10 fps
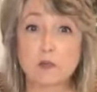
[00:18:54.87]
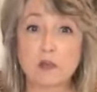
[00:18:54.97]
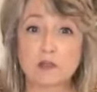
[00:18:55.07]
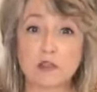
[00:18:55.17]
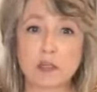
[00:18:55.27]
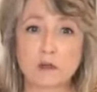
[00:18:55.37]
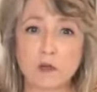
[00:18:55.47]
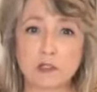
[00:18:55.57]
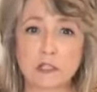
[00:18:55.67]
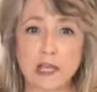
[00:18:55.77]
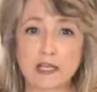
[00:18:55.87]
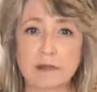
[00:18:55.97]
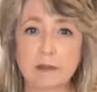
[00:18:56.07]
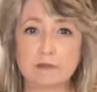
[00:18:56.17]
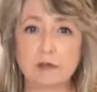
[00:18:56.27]
what you think. Where did I
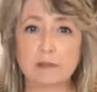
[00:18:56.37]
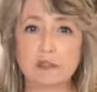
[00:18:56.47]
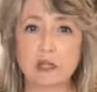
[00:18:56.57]
get my ribbon